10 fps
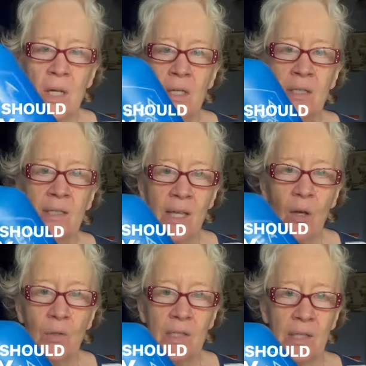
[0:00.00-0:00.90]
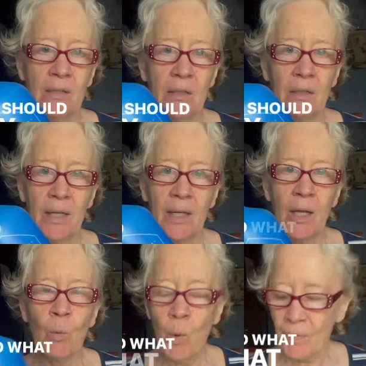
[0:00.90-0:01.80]
cell signaling
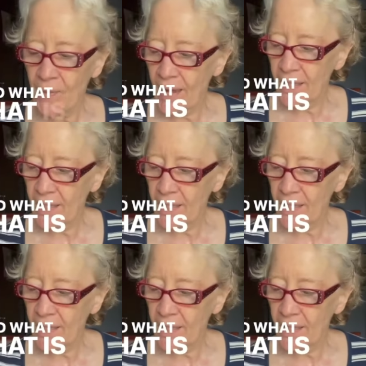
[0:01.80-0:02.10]
and what that